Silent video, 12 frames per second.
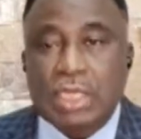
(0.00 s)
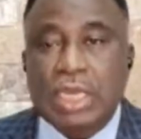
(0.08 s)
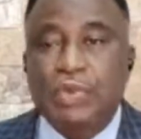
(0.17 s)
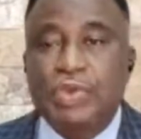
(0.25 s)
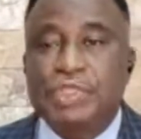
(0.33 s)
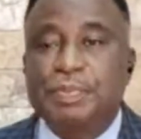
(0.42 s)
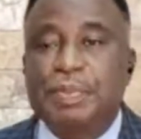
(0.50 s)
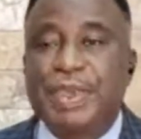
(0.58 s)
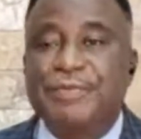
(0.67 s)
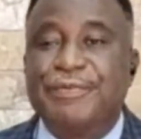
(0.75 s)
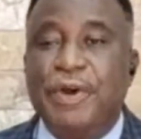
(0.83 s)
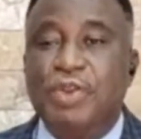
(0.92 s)
they will
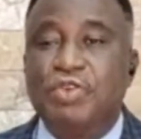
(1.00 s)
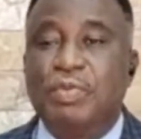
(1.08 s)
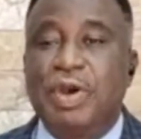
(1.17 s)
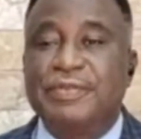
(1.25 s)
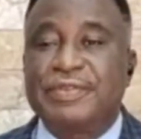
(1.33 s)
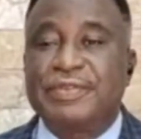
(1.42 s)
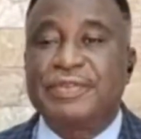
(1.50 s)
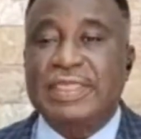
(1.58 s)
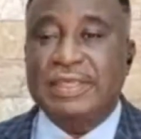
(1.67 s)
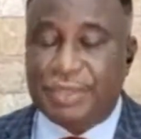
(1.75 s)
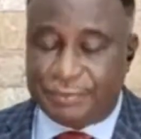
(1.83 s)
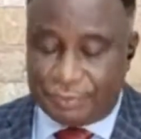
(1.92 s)
speak volume of
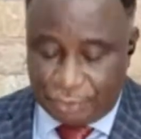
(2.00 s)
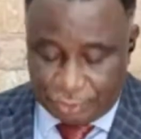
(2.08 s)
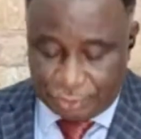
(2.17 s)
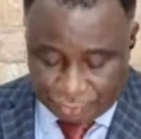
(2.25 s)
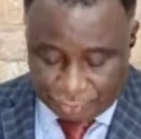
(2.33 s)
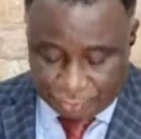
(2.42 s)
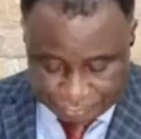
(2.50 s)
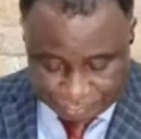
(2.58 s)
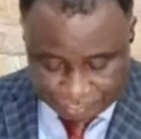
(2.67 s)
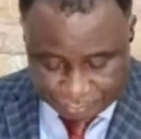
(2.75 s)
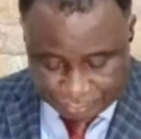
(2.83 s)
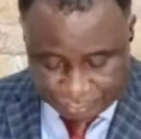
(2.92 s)
testimony for you
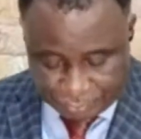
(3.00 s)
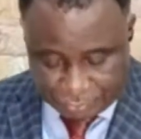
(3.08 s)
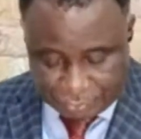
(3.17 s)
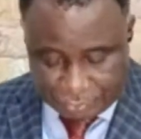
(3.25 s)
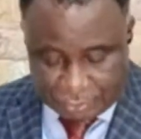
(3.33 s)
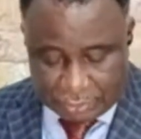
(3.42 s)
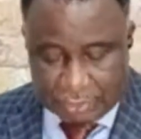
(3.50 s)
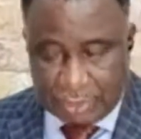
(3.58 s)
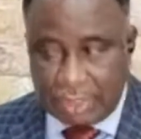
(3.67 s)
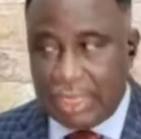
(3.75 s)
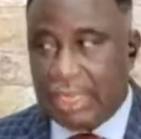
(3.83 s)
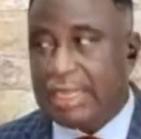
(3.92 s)

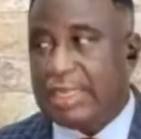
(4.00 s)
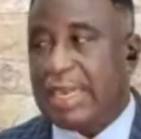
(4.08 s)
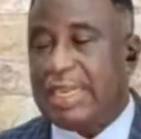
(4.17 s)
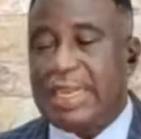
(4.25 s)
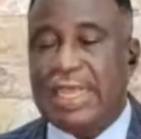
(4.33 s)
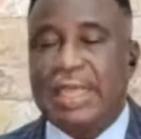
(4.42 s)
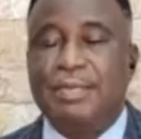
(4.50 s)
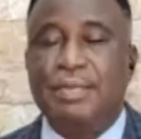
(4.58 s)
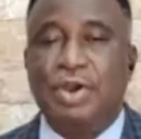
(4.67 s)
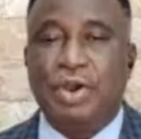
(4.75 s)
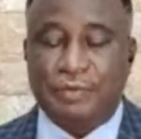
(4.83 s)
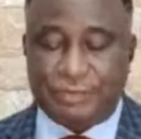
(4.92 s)
in the name
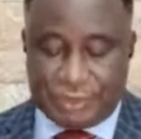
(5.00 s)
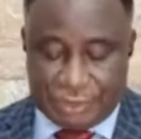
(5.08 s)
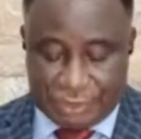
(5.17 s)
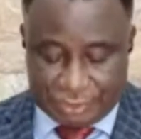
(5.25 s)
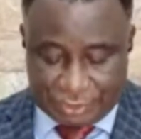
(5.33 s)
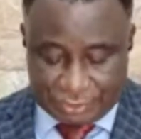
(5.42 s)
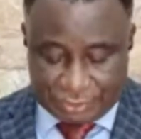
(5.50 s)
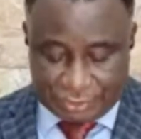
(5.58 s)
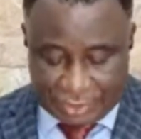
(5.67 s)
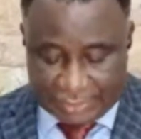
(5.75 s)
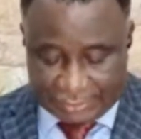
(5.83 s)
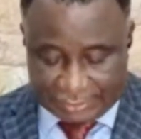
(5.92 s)
of Jesus
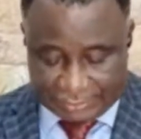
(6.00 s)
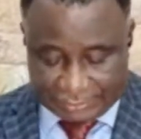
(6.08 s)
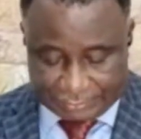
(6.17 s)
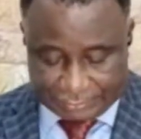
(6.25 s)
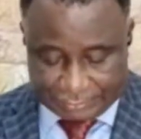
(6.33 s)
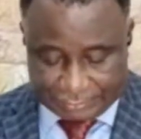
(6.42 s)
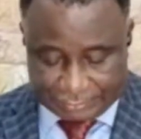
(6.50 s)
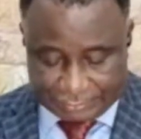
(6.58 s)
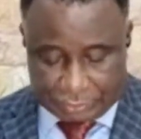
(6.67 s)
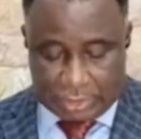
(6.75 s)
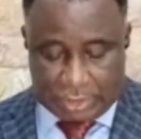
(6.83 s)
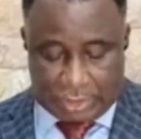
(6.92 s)
Christ.
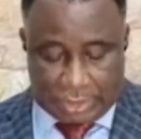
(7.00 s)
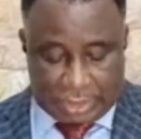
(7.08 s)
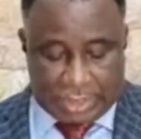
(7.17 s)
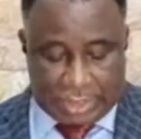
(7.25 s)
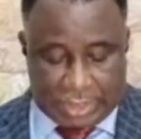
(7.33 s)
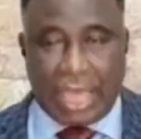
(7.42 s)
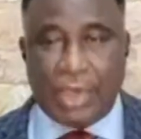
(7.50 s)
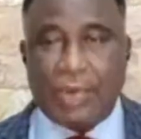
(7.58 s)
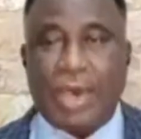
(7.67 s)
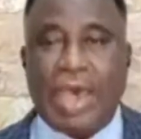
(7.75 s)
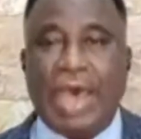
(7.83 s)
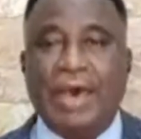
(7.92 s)

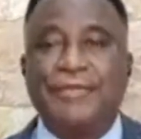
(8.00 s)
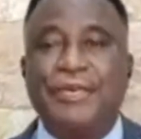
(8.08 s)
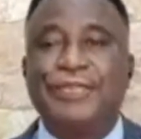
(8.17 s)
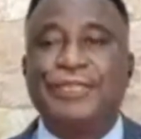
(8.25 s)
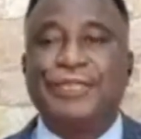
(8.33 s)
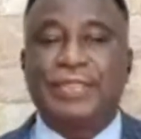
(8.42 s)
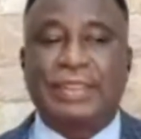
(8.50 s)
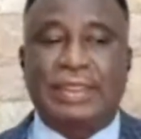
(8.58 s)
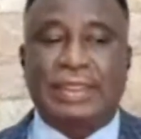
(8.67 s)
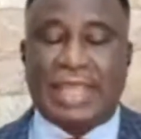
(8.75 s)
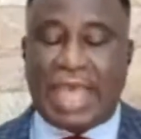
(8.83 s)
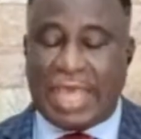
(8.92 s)
Now, having
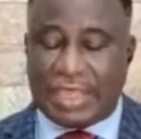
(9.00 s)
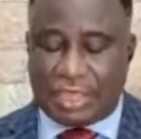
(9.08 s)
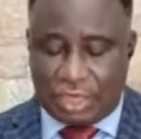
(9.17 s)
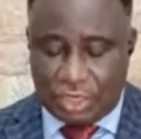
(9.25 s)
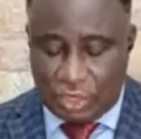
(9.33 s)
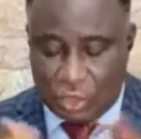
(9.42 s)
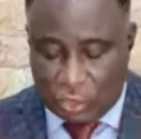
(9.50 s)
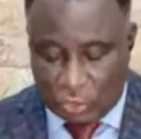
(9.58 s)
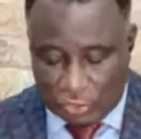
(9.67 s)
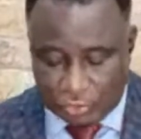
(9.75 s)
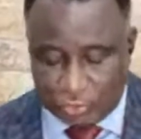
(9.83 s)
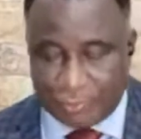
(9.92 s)
thanked
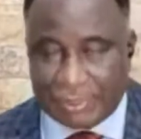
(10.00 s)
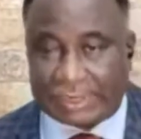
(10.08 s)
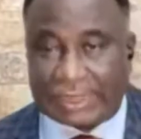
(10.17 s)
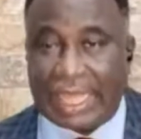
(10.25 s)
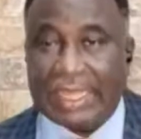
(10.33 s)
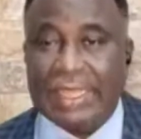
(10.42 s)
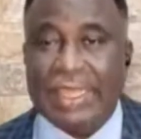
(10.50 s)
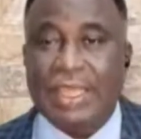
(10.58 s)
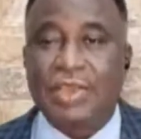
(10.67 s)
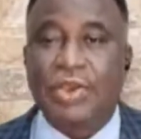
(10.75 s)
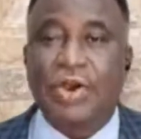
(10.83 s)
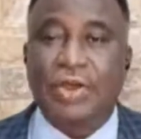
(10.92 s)
God, we've been
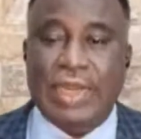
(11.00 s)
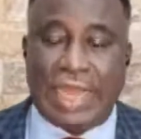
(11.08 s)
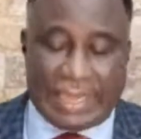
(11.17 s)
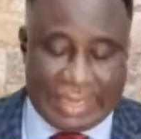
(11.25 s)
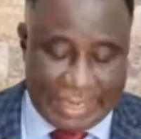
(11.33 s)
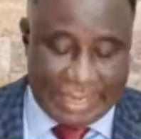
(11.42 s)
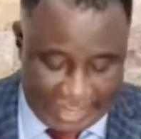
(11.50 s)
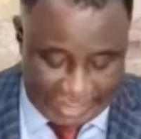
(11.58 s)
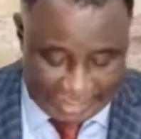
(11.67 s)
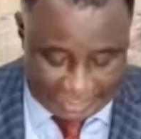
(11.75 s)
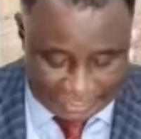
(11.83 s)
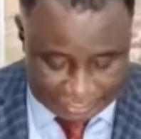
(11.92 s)
thanking God at the
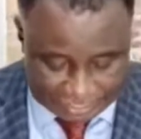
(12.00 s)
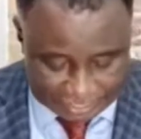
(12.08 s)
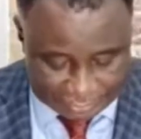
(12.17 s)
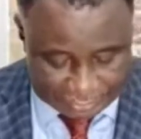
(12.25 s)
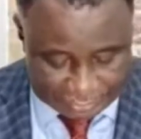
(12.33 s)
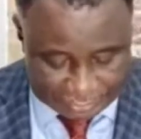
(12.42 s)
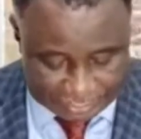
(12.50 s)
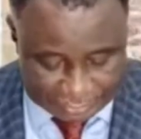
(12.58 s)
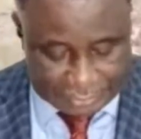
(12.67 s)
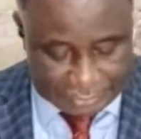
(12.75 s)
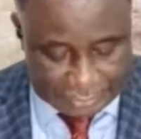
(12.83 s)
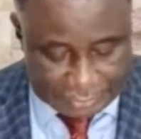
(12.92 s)
end
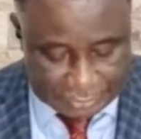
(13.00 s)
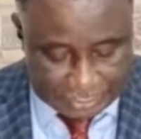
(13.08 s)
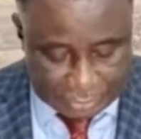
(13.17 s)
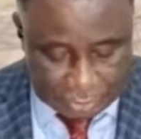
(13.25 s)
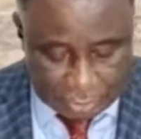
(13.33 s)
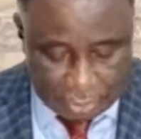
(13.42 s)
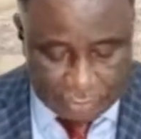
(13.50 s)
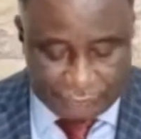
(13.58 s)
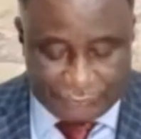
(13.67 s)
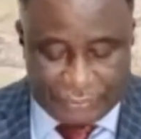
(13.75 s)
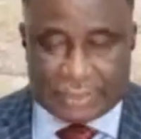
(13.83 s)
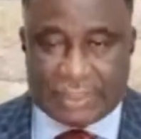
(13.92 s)

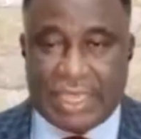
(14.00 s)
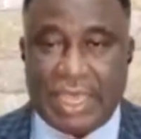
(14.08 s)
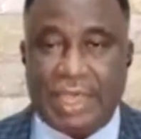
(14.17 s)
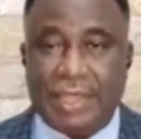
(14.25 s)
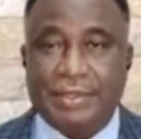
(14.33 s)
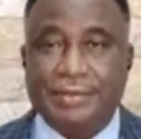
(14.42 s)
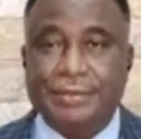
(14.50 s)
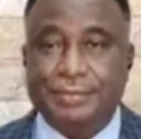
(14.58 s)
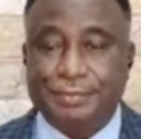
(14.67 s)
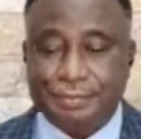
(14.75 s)
of this year.